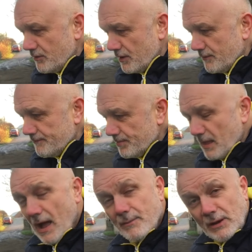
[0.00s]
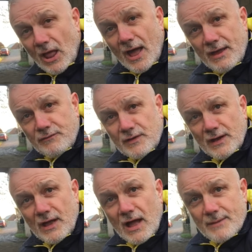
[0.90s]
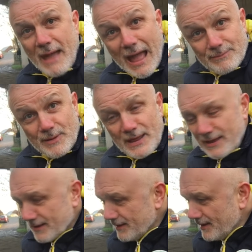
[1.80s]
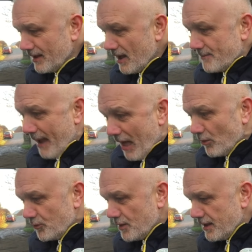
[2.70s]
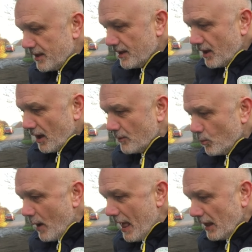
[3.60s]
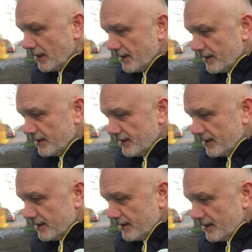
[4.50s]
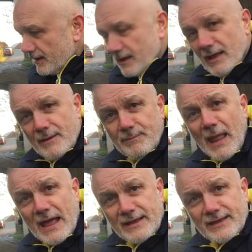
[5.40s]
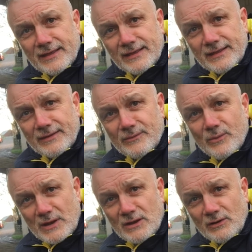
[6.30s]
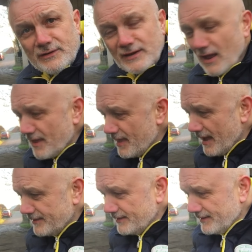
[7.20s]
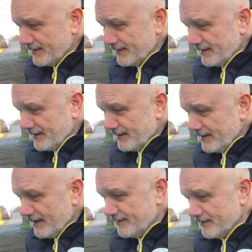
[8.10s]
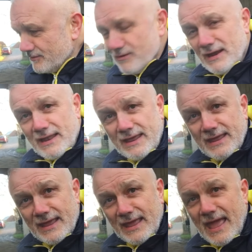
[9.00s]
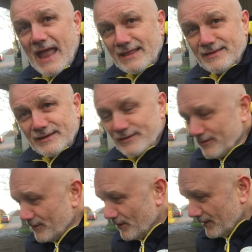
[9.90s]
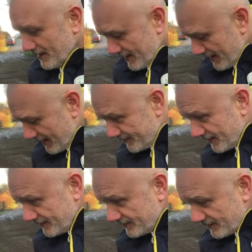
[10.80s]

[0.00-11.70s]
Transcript: you? I'm alive, I'm happy, I'm healthy, I'm well. A blank, when you look at it like that, isn't really anything at all, is it?